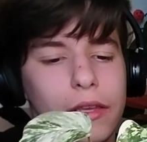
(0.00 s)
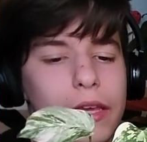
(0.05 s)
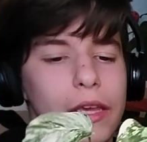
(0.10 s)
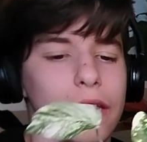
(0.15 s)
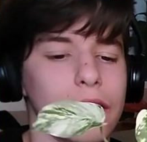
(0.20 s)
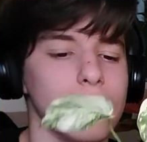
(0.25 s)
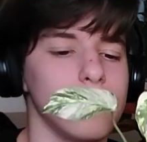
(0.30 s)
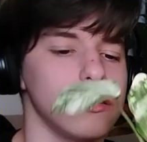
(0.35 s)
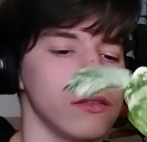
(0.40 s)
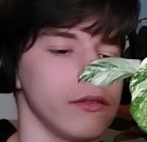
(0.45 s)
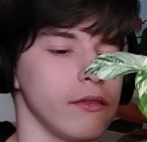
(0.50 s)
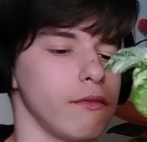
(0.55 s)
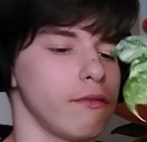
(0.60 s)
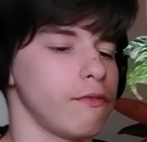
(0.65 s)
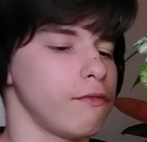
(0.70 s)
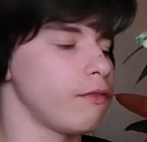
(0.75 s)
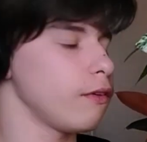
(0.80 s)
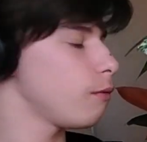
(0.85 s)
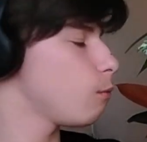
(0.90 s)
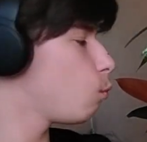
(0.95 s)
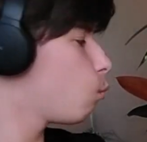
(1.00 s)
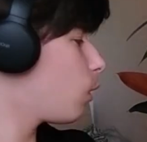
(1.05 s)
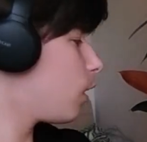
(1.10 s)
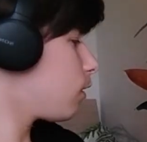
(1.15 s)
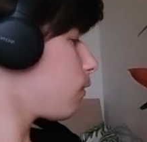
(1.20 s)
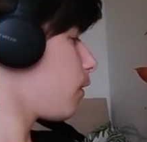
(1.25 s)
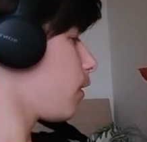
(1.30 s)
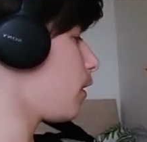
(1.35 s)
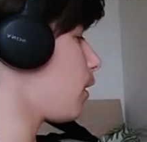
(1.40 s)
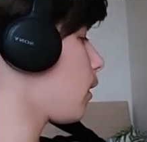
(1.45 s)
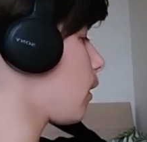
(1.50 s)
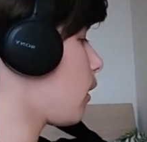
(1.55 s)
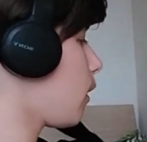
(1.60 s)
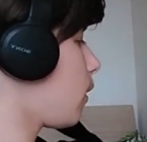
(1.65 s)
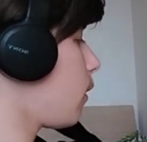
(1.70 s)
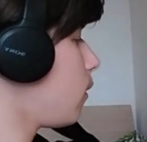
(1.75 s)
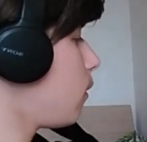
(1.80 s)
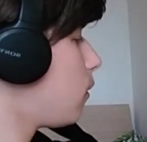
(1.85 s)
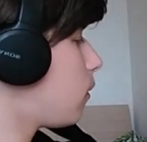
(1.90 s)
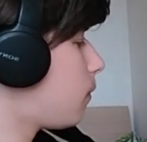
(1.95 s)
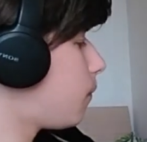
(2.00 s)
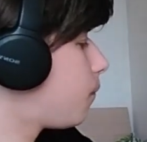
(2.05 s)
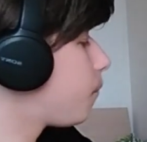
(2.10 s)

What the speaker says: It is well variegated.